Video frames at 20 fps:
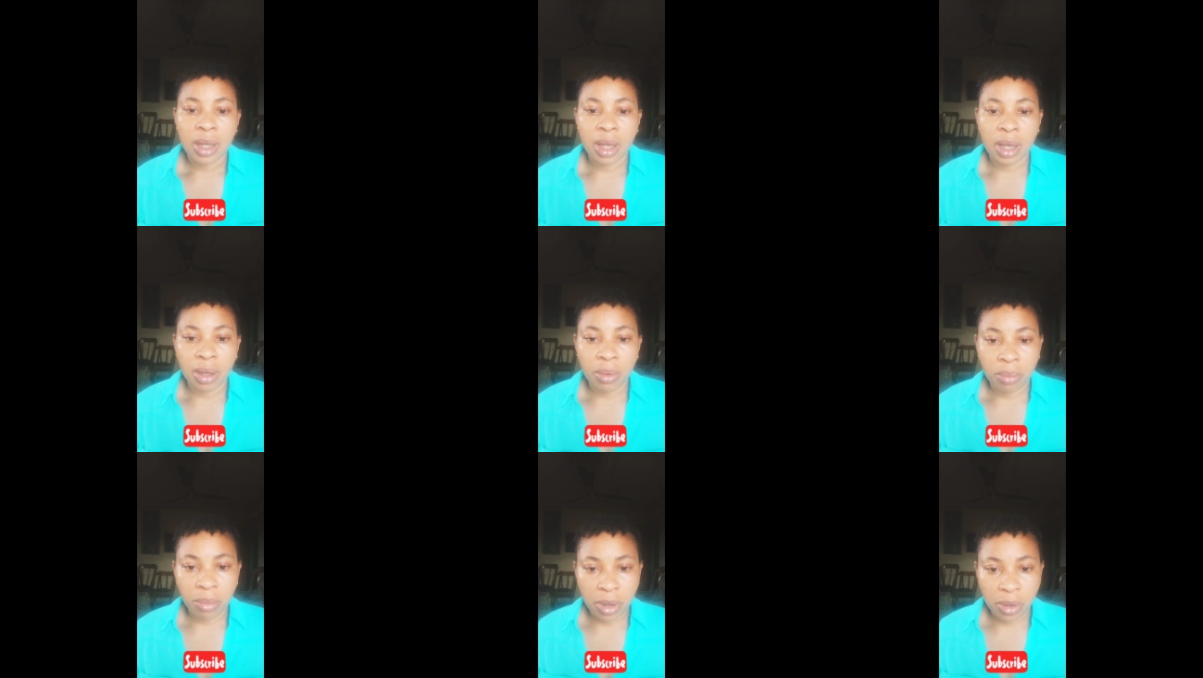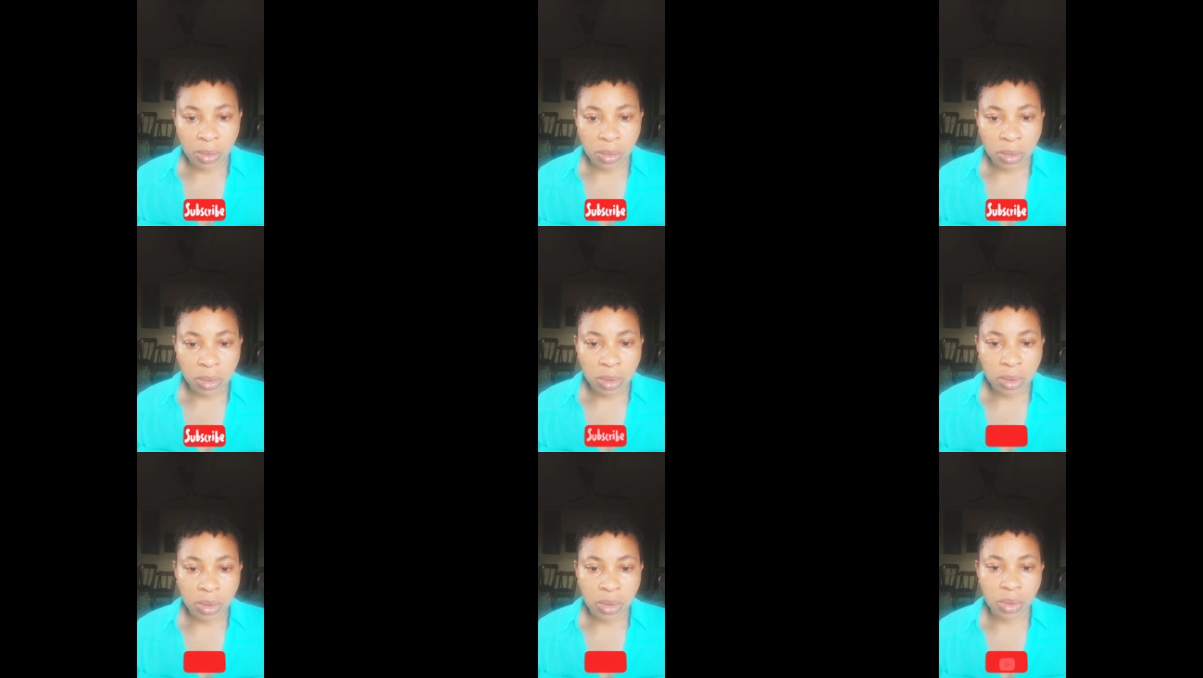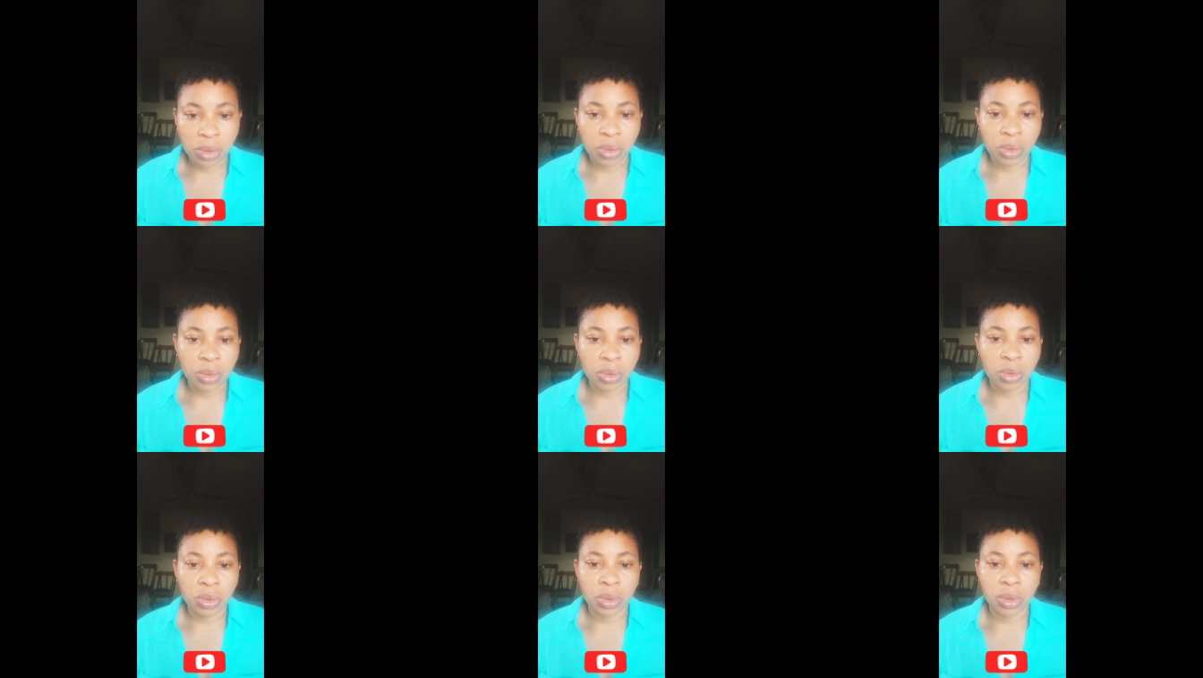email
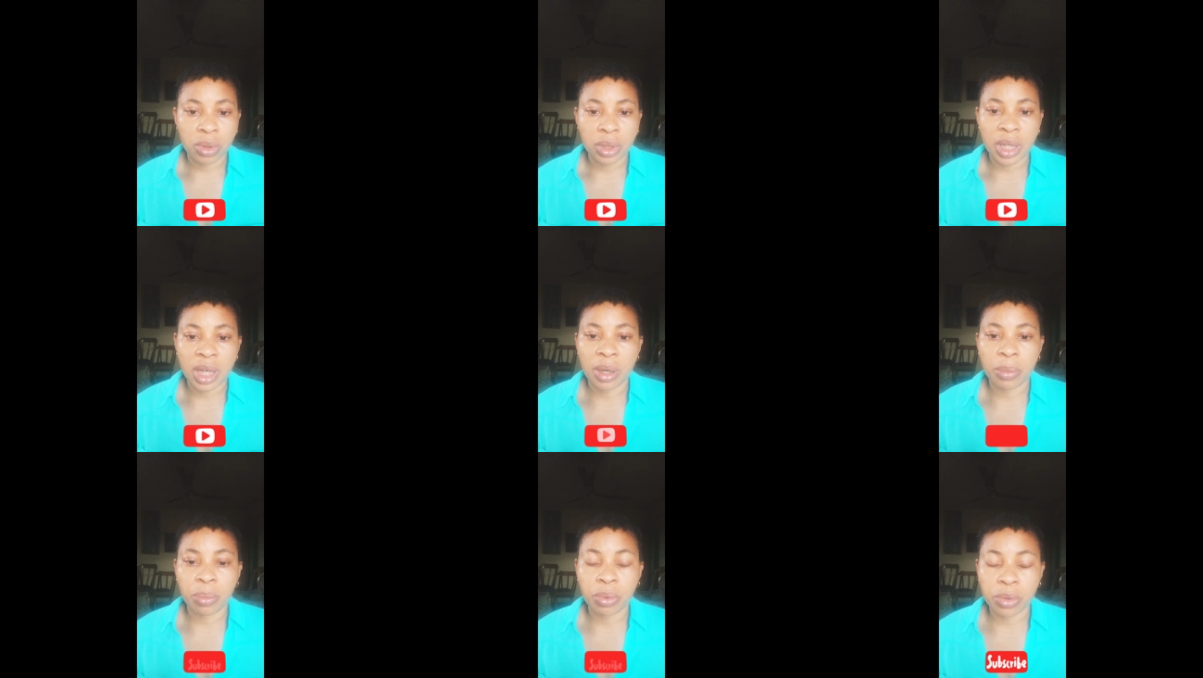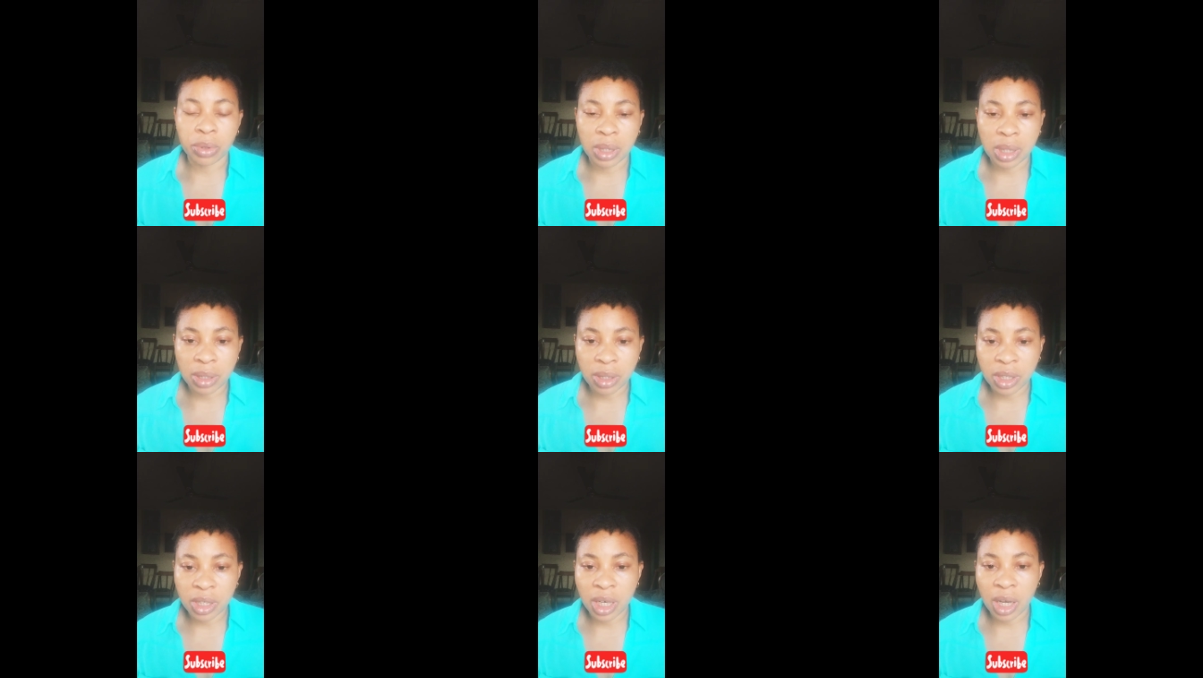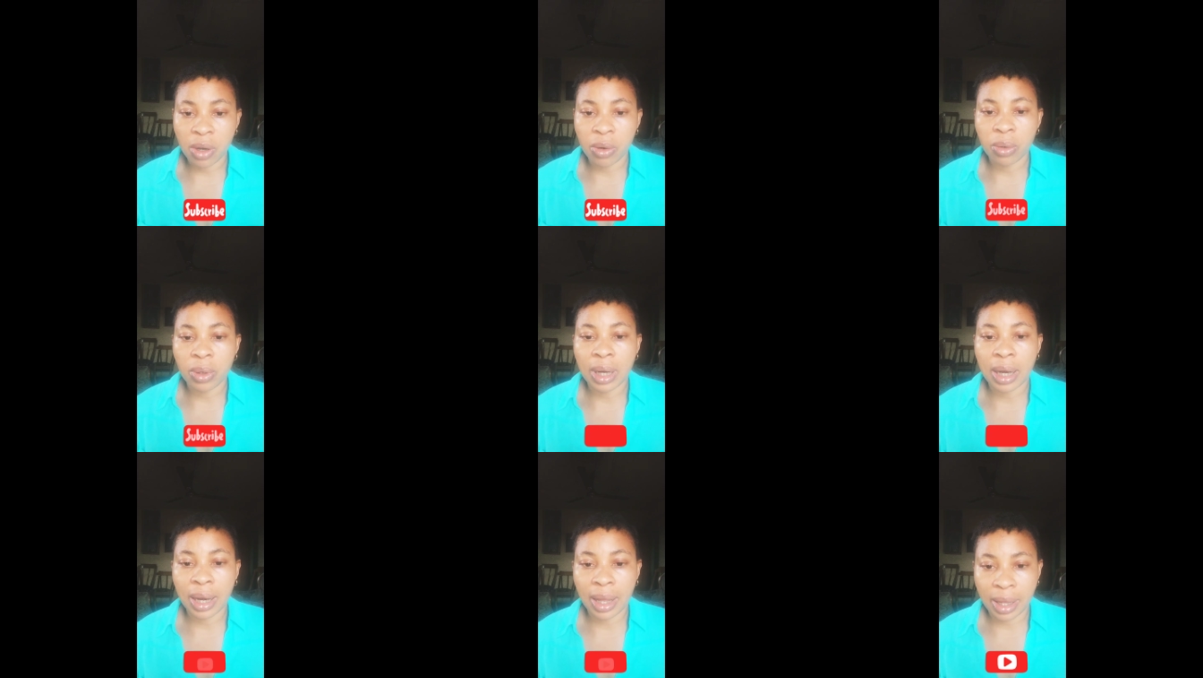to their
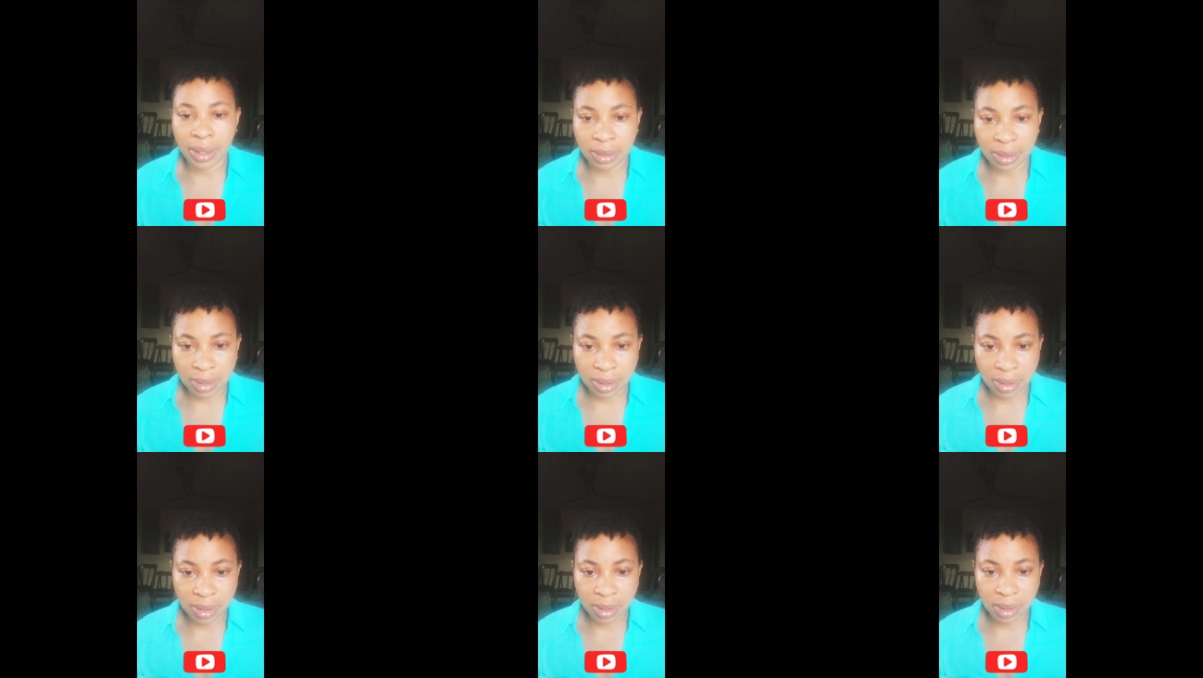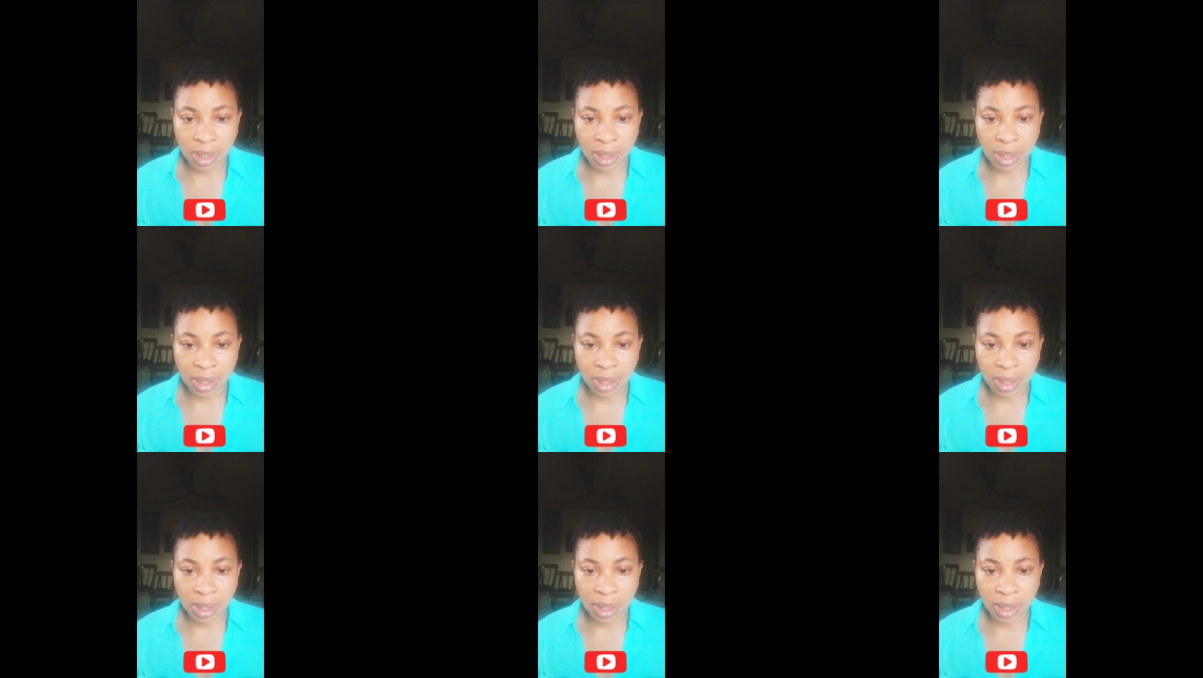potential clients.